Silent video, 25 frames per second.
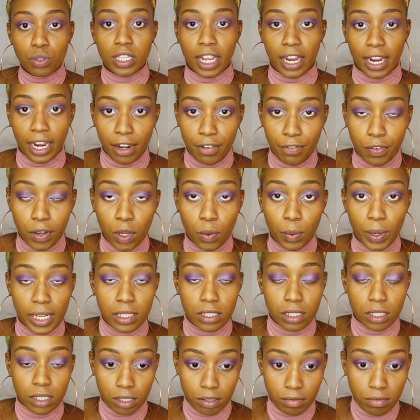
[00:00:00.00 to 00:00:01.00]
their
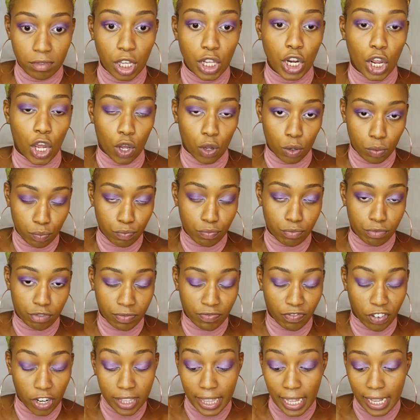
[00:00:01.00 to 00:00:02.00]
influence, you know,
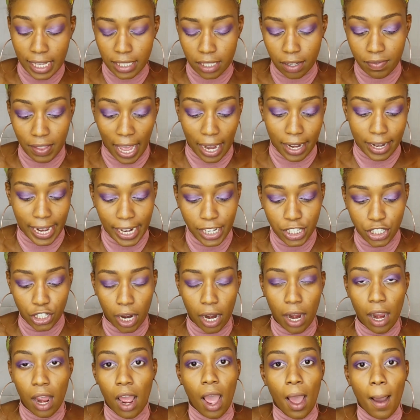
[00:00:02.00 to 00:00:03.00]
for things of that
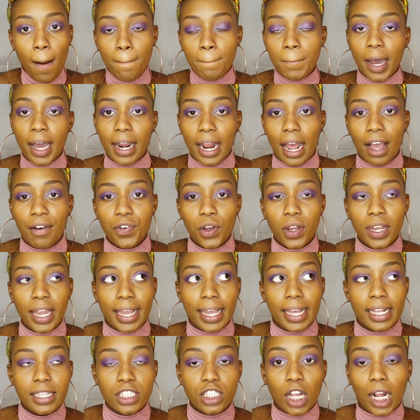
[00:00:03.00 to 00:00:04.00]
nature. But I feel
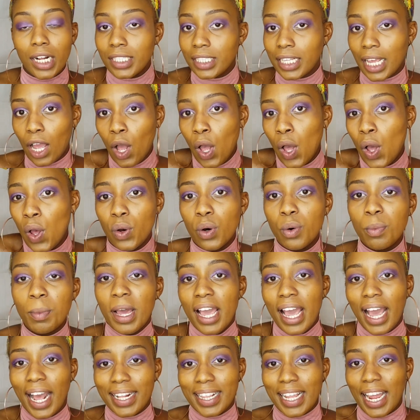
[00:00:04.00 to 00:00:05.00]
like it starts at home.
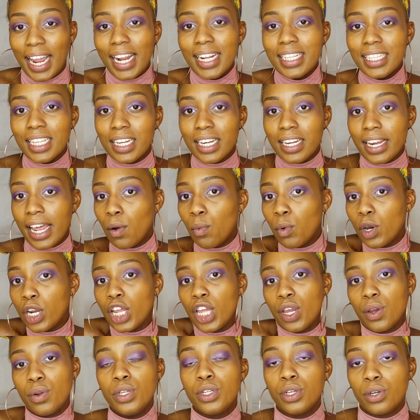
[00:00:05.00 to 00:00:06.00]
At the end of the day, what are
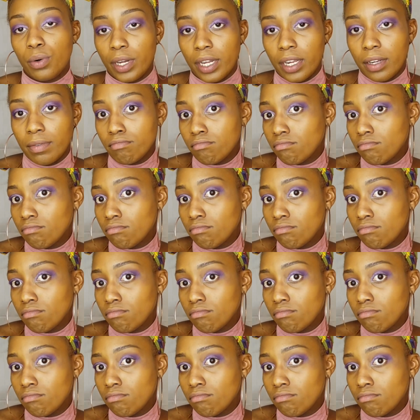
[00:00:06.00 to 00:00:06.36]
you doing?